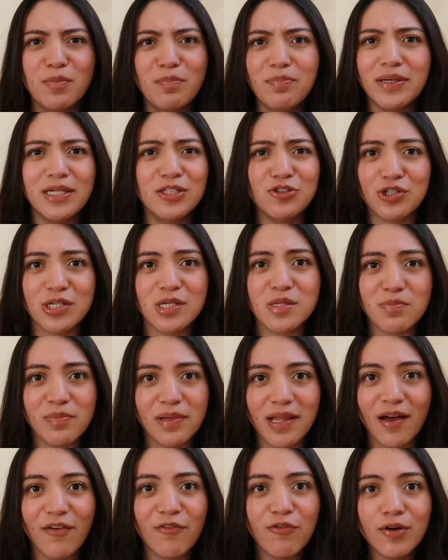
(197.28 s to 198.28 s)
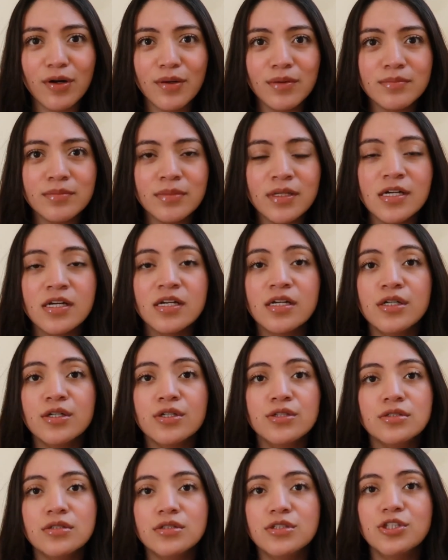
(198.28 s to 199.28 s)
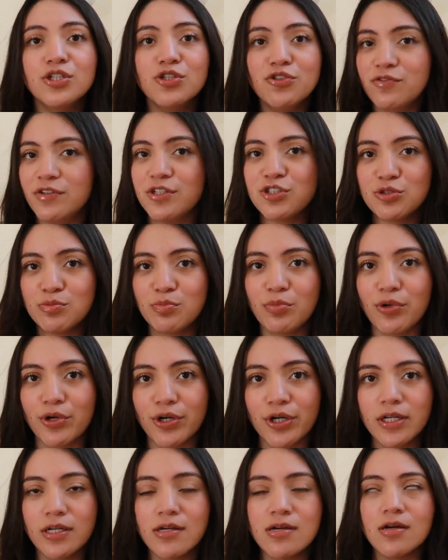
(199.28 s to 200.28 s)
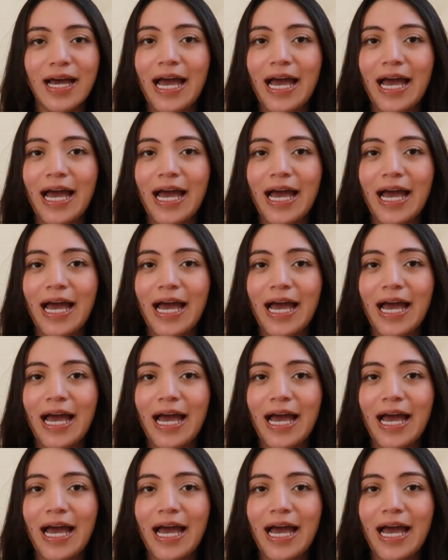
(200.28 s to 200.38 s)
Pinterest platform to vision board.